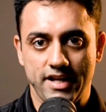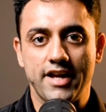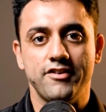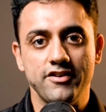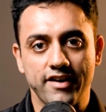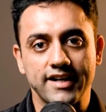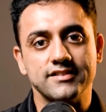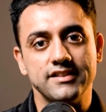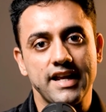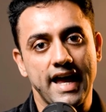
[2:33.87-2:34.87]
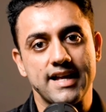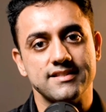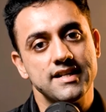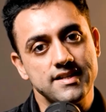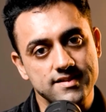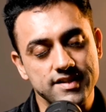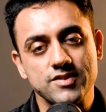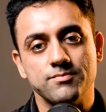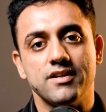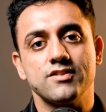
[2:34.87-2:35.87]
Every vaccine has
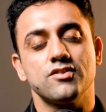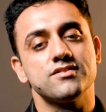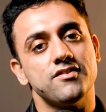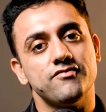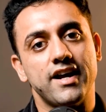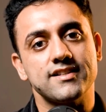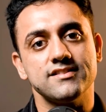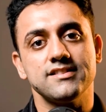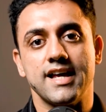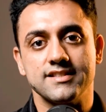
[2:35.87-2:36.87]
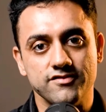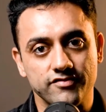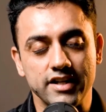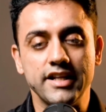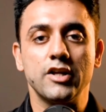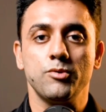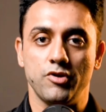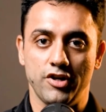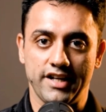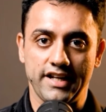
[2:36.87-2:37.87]
6 months or some vaccine has a 1 year
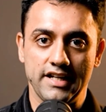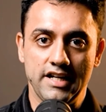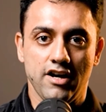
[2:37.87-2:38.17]
immunity.